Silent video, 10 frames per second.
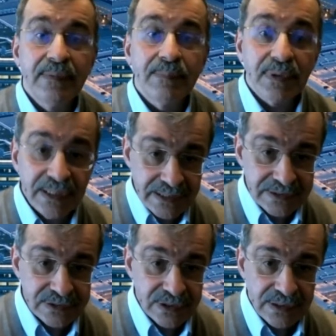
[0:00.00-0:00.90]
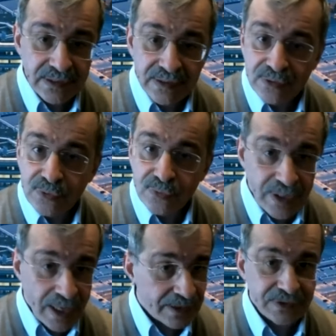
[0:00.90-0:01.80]
Please do
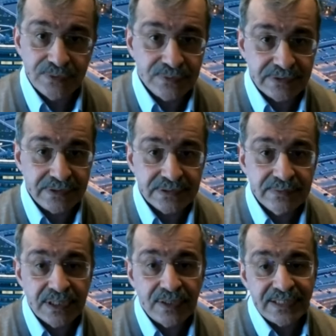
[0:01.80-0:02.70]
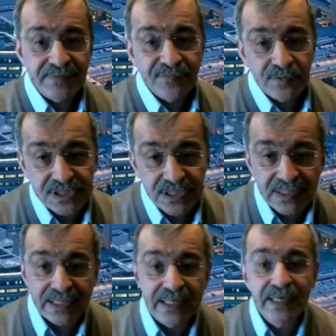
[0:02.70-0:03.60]
not use this because
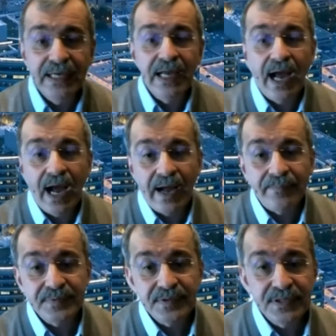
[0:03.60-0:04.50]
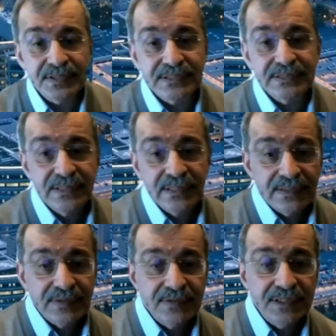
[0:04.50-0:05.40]
unfortunately, uh, this
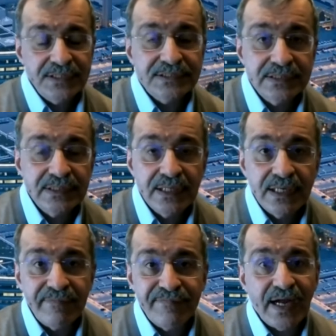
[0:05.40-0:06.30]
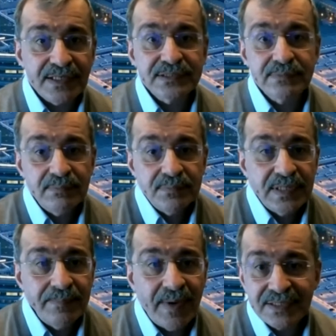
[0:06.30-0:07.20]
these effects they
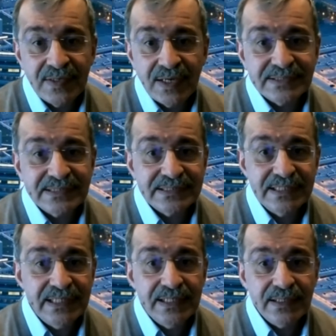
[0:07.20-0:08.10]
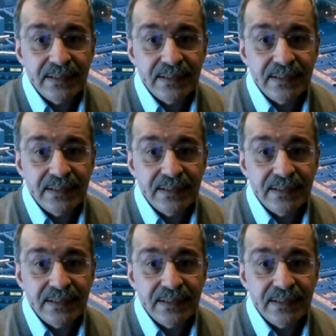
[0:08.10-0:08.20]
might not see